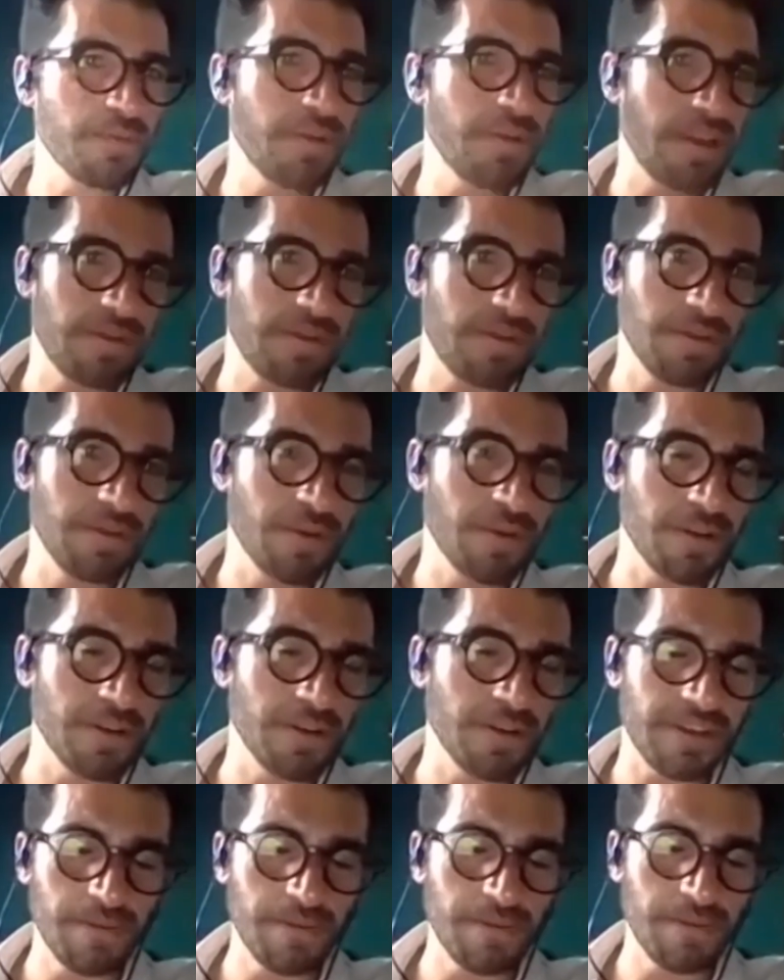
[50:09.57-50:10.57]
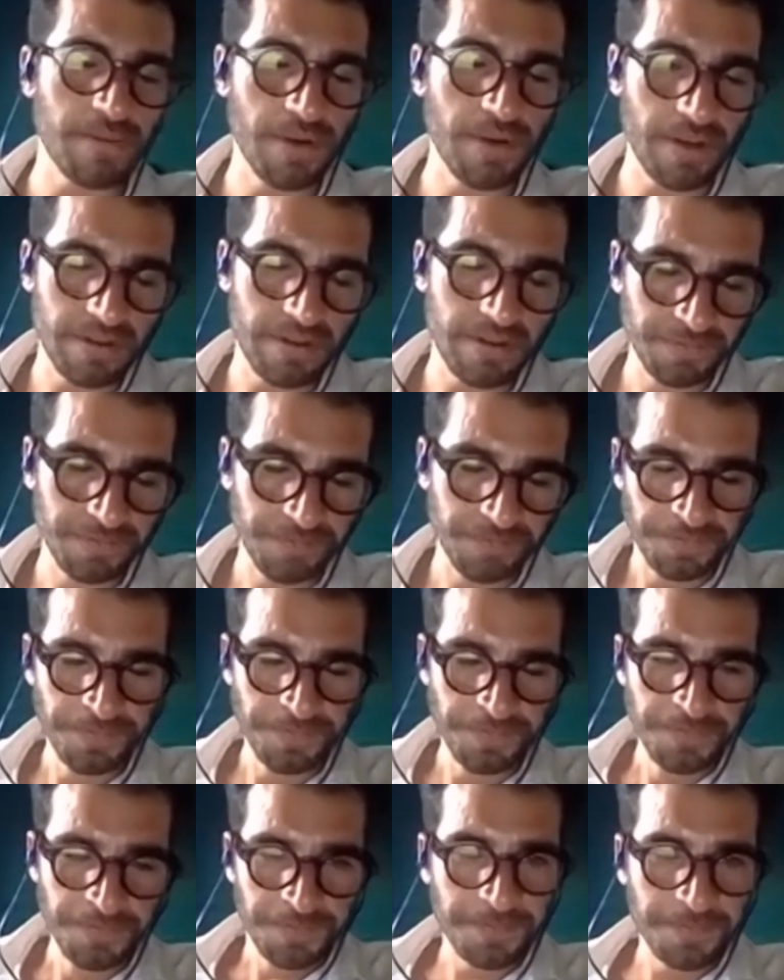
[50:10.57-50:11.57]
I love it. Now, someone has
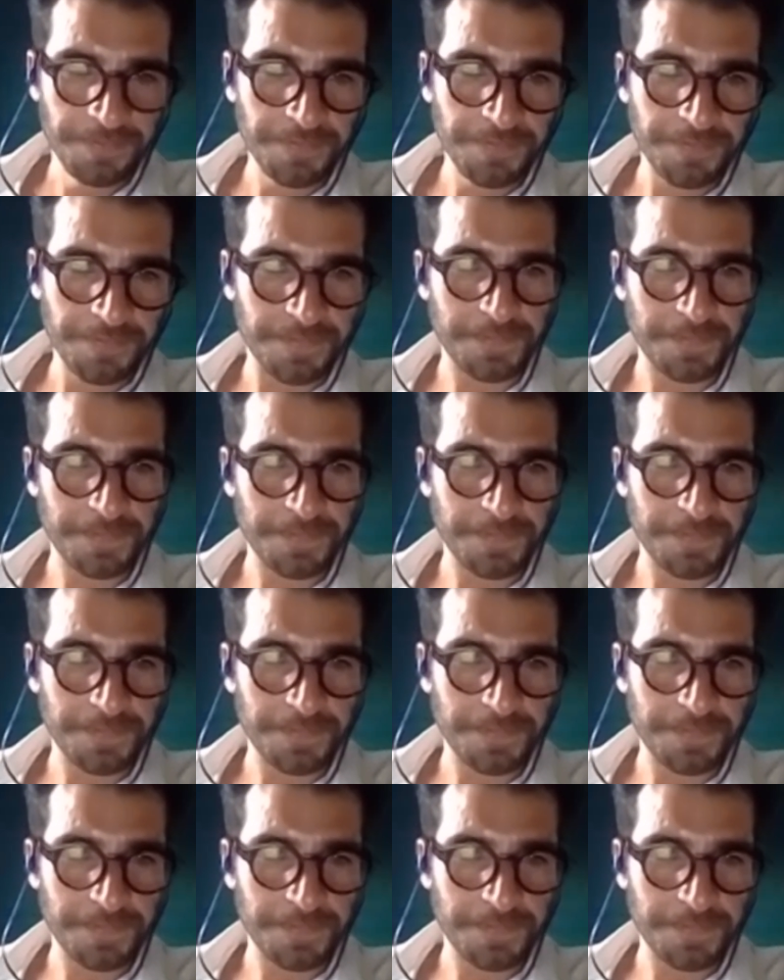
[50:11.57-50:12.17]
also asked along